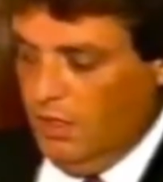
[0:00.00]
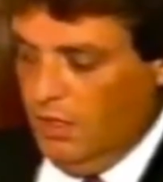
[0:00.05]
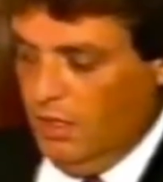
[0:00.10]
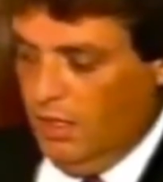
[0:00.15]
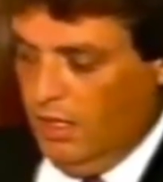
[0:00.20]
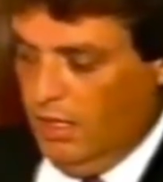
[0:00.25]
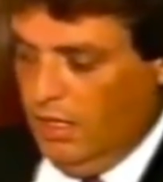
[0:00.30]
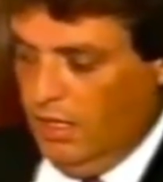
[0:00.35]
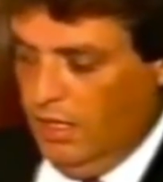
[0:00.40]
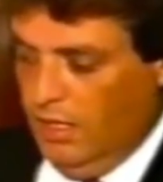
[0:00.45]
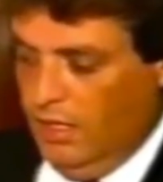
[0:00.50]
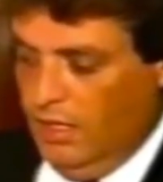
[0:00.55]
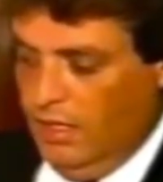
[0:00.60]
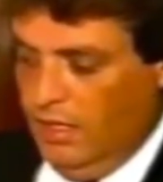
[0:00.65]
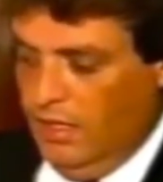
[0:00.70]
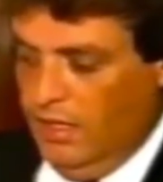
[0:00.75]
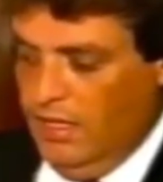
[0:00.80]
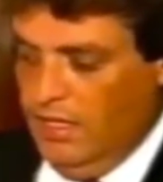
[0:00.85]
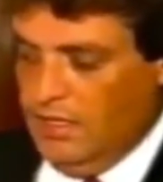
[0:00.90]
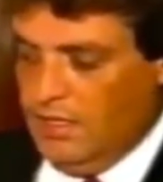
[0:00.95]

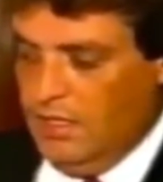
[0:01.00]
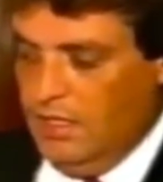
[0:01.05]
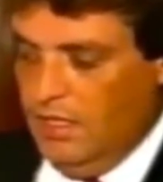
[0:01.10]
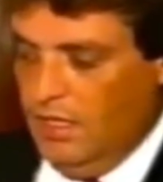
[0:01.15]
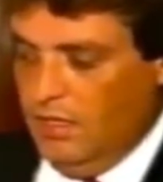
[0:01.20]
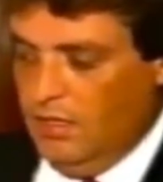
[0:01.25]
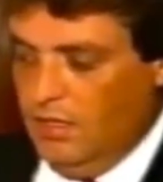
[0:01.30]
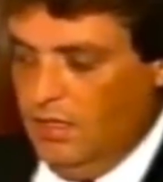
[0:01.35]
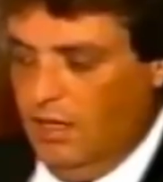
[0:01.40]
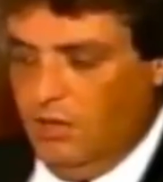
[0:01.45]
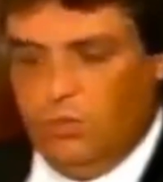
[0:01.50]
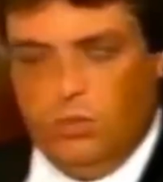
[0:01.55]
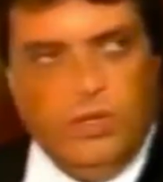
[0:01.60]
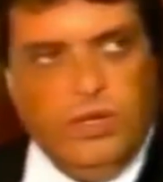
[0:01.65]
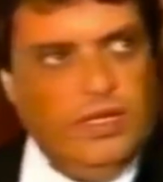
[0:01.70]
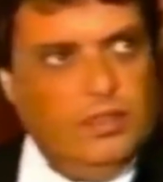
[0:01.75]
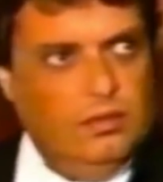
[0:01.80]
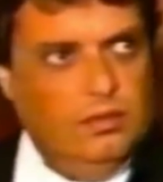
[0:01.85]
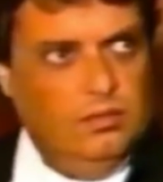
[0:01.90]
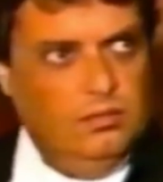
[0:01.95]
Is not a
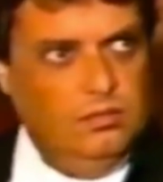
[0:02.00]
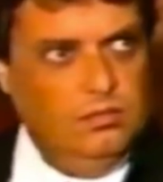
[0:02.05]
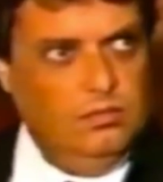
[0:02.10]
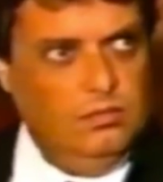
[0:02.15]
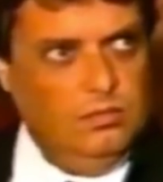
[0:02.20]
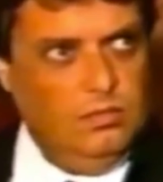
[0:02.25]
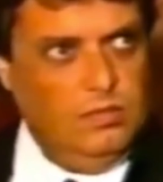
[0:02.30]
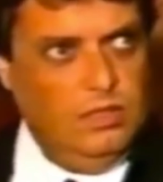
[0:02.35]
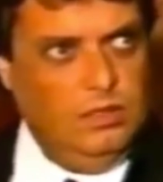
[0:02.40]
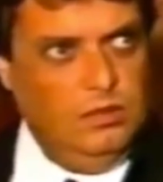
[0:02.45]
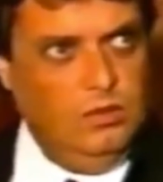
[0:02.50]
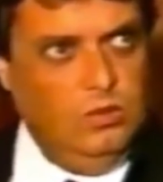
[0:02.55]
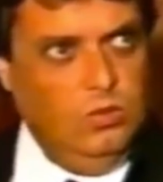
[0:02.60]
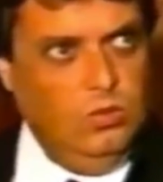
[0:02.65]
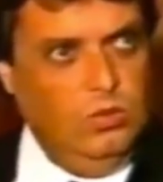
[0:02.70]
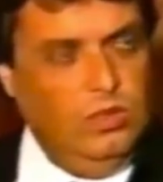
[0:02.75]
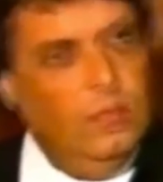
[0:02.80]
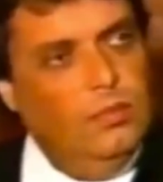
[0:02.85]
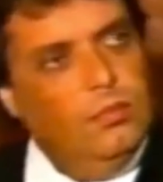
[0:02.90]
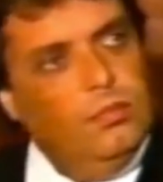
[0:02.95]
threat to
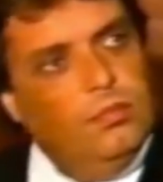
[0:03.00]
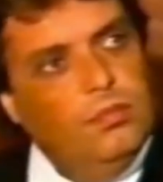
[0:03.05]
the